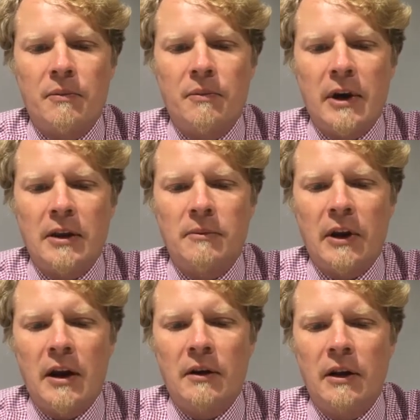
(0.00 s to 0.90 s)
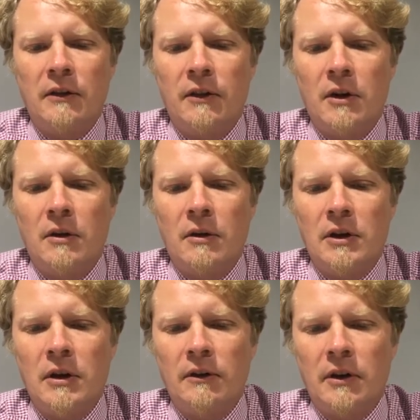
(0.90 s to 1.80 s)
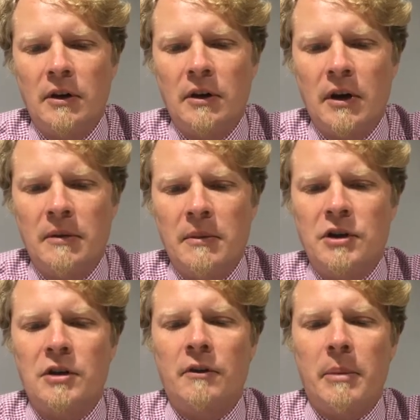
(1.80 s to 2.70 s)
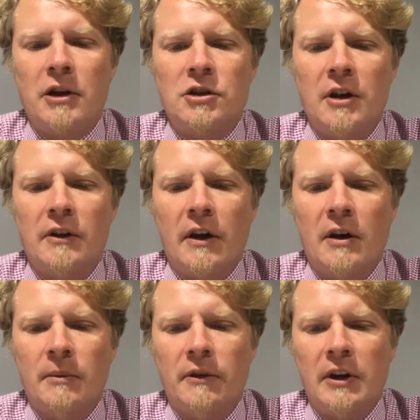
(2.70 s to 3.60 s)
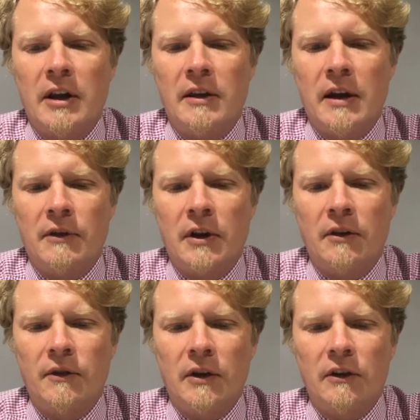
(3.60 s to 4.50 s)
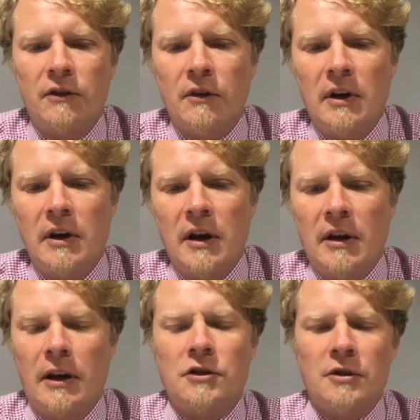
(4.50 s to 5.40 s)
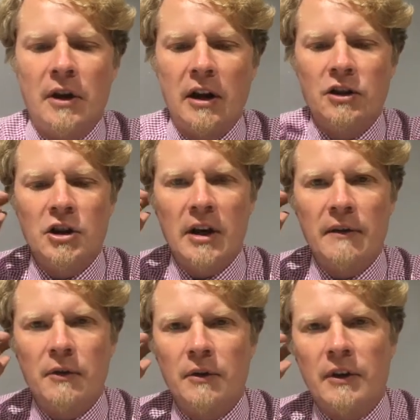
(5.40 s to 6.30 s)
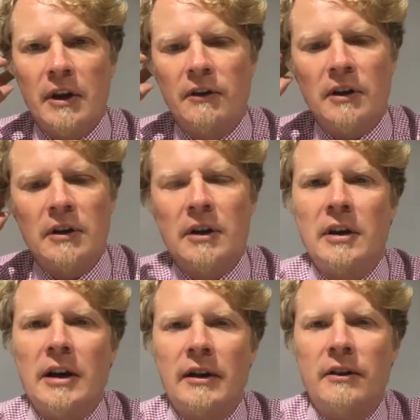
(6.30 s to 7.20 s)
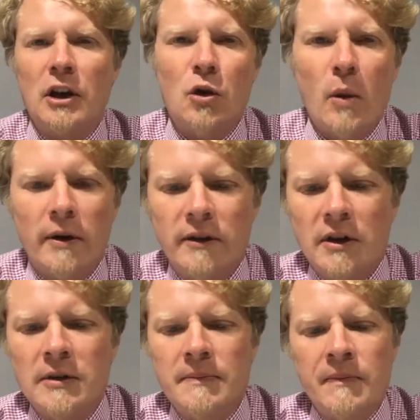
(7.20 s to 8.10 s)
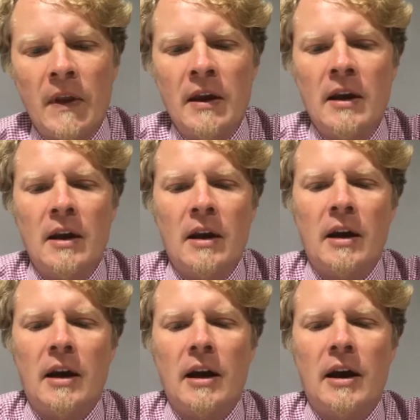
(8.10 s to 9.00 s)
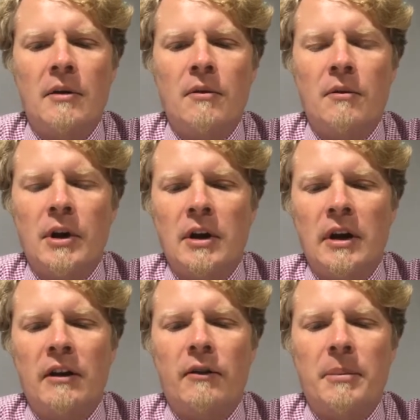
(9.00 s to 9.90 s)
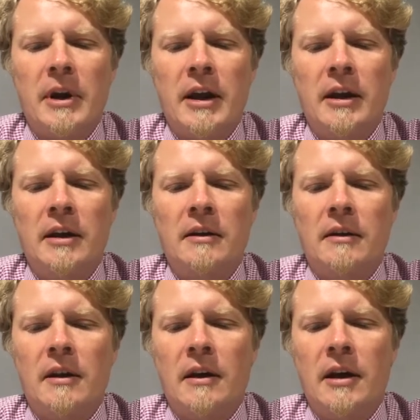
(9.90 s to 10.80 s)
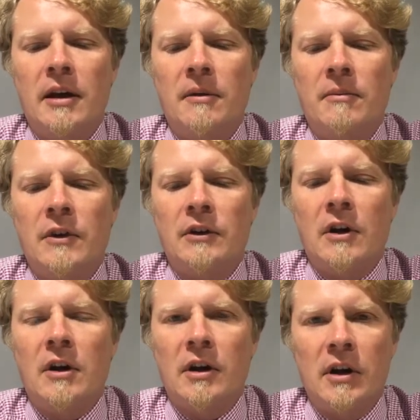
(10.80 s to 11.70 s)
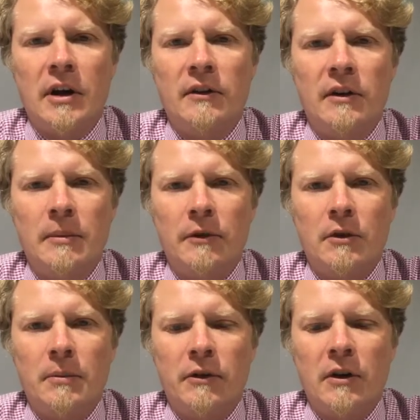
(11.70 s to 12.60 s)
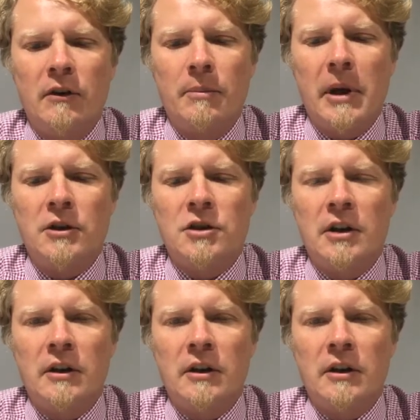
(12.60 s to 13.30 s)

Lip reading: break them down into using emission spectra to help state the evidence for discrete electron energy levels. That's like a classic question. We're going to explain the dark lines in absorption spectra.